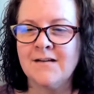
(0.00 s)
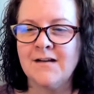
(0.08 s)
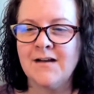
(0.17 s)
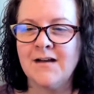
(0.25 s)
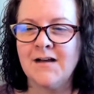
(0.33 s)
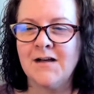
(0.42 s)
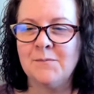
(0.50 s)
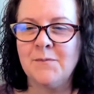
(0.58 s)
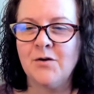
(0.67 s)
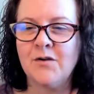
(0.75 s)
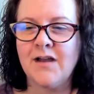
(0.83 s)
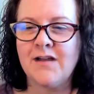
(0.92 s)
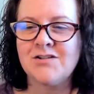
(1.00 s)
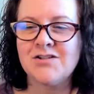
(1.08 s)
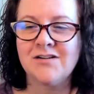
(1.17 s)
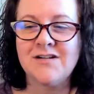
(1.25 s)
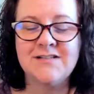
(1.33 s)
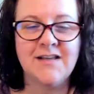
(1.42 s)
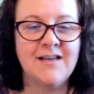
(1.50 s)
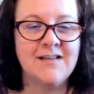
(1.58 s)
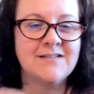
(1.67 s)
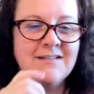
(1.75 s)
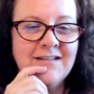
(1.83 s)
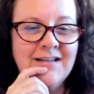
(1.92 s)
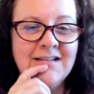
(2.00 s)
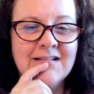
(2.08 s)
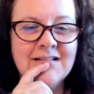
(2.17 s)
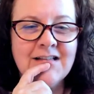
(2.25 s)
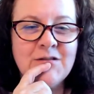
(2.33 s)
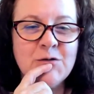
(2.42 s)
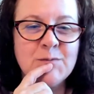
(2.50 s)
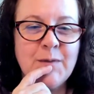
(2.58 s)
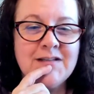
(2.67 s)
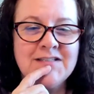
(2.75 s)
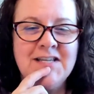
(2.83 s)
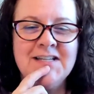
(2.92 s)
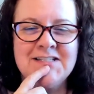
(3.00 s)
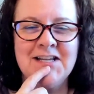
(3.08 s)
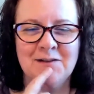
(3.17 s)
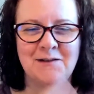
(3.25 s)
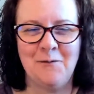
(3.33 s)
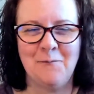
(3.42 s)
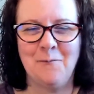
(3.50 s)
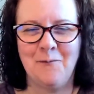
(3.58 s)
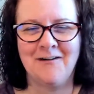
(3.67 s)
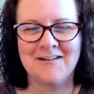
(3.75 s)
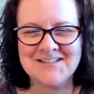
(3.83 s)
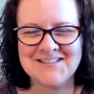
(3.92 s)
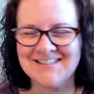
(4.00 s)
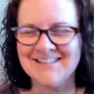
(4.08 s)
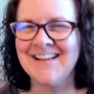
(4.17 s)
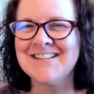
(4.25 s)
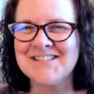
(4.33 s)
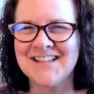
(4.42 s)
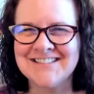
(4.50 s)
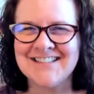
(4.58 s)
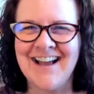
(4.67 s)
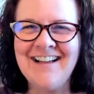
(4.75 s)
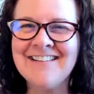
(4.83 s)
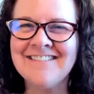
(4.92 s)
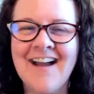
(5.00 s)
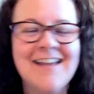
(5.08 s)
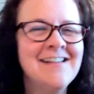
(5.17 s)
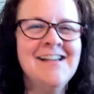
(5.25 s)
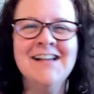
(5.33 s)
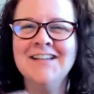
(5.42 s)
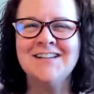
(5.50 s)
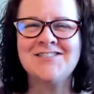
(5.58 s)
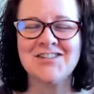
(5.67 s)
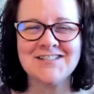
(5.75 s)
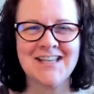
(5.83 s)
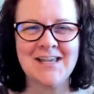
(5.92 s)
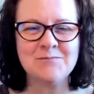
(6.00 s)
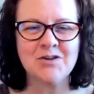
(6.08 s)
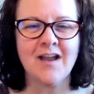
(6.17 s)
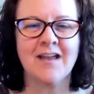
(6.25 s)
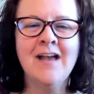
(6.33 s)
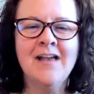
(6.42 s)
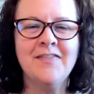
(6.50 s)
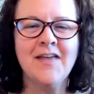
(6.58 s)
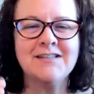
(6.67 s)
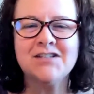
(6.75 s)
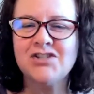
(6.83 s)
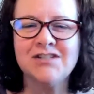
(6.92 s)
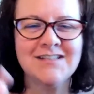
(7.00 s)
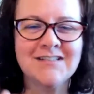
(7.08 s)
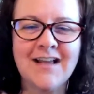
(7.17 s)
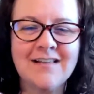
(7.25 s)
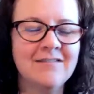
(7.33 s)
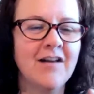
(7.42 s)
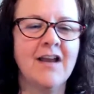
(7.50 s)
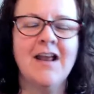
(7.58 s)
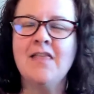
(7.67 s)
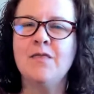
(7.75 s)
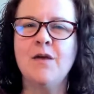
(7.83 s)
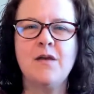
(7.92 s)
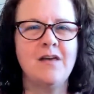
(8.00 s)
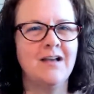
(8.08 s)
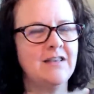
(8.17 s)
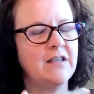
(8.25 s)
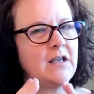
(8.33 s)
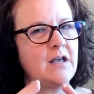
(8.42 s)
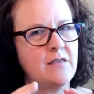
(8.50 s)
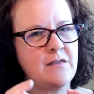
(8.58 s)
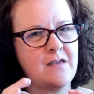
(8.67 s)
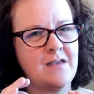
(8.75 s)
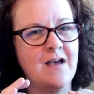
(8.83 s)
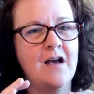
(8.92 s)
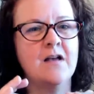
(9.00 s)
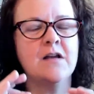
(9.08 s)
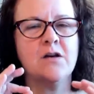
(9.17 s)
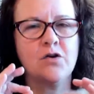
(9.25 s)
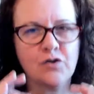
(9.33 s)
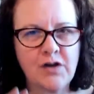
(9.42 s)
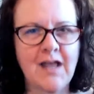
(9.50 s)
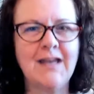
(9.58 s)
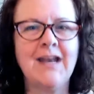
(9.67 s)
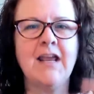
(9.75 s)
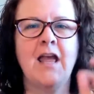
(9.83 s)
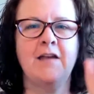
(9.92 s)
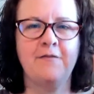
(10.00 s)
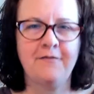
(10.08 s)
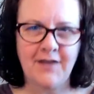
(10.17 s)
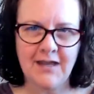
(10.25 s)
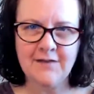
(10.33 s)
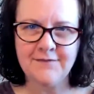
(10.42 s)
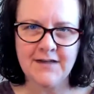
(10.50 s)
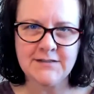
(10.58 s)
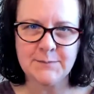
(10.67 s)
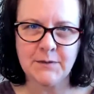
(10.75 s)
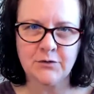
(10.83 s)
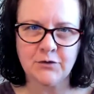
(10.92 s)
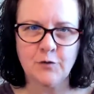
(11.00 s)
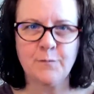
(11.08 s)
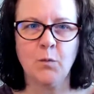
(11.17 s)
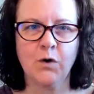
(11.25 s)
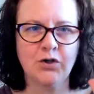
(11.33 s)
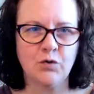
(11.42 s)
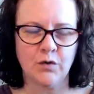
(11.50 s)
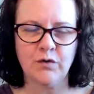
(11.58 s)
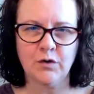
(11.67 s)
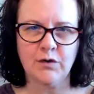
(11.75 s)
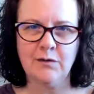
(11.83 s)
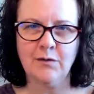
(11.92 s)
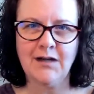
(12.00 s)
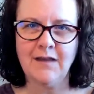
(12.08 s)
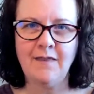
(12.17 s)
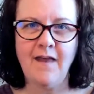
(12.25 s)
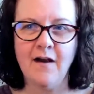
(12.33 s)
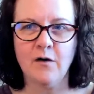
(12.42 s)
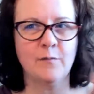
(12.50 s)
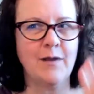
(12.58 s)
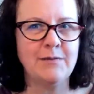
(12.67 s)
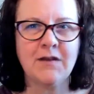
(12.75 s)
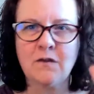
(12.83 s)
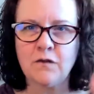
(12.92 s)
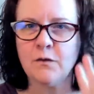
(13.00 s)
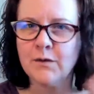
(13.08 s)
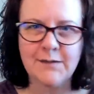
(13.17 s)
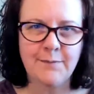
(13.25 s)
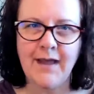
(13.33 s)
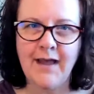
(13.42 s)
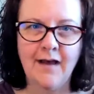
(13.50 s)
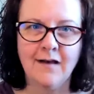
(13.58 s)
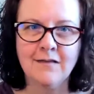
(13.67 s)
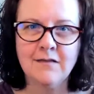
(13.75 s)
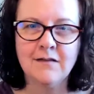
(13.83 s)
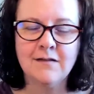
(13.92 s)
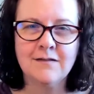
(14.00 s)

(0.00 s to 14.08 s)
Okay, Sherry says, click those buttons until it works. That's exactly right. You just keep trying. She's exactly right. The creating a fake Facebook group where you're the only one in there, or maybe it's you and a pal,